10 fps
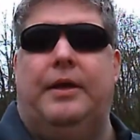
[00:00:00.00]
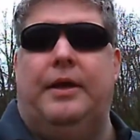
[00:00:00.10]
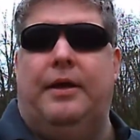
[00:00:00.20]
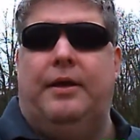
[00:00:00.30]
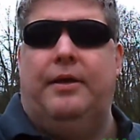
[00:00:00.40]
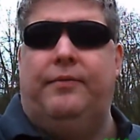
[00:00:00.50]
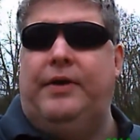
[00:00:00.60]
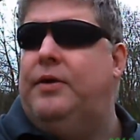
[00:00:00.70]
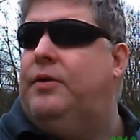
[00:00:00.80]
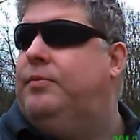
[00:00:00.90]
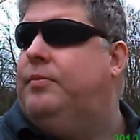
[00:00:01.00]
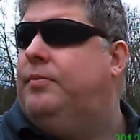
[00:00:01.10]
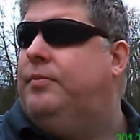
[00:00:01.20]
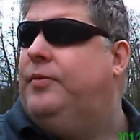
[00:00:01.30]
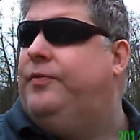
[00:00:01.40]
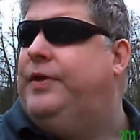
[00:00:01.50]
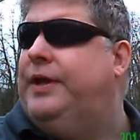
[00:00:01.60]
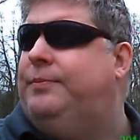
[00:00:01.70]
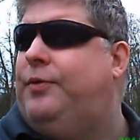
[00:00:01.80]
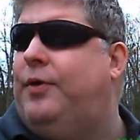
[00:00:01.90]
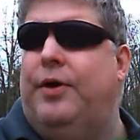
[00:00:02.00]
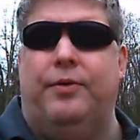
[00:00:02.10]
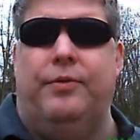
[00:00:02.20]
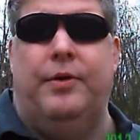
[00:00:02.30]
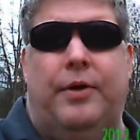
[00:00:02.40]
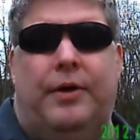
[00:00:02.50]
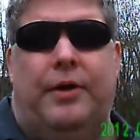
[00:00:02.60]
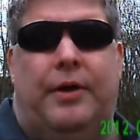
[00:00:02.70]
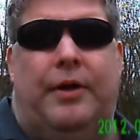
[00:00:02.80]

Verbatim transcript: The VO Muvi Pro